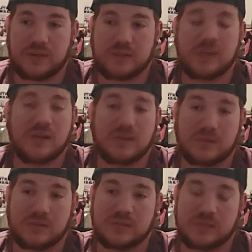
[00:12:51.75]

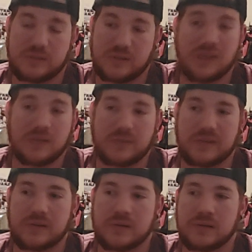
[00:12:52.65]
chakra. There's a chakra
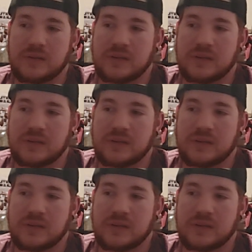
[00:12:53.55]
meter,